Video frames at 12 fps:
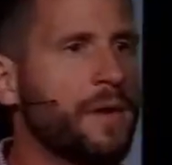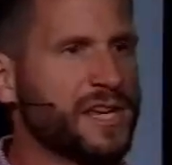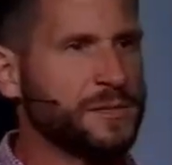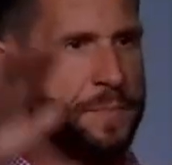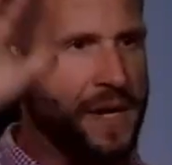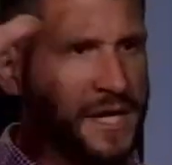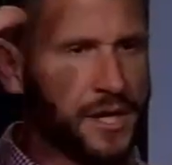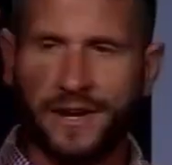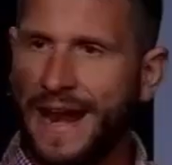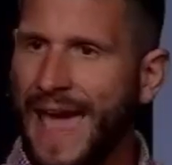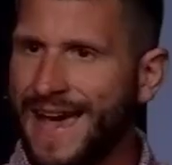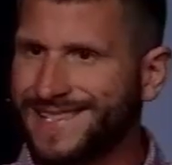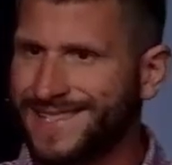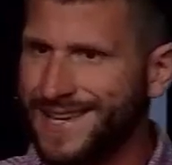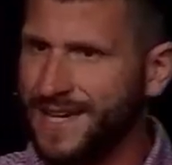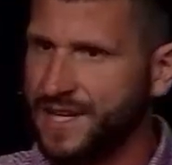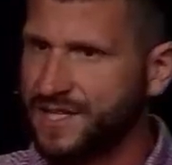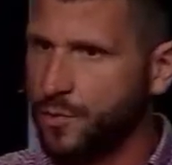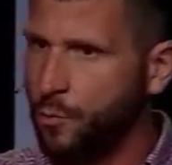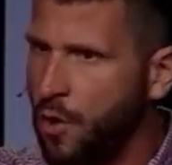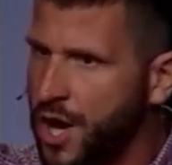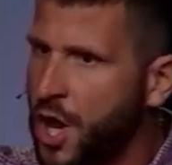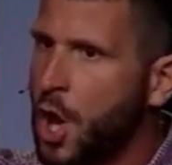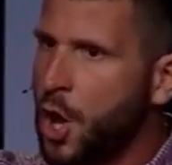because Peter in Acts 10 is the
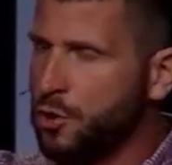one